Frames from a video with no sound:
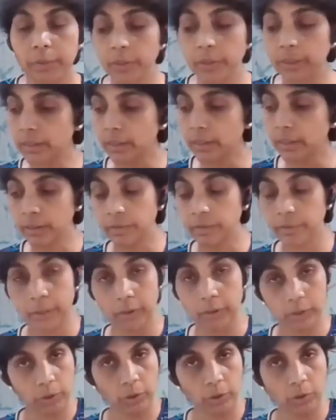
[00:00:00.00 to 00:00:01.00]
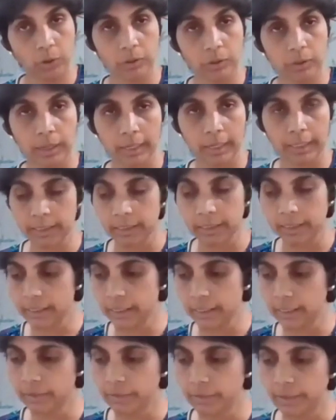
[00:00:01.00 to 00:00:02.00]
If you can turn your videos on, I can
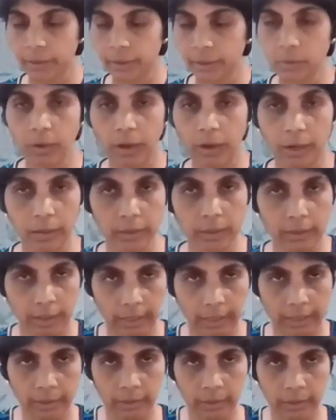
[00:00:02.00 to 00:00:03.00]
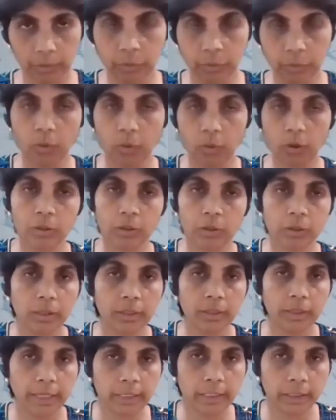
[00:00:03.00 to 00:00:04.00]
see where you are and move on to
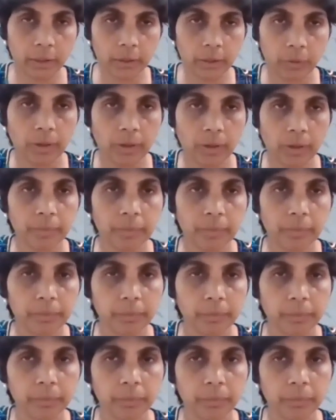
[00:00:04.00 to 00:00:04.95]
the next one.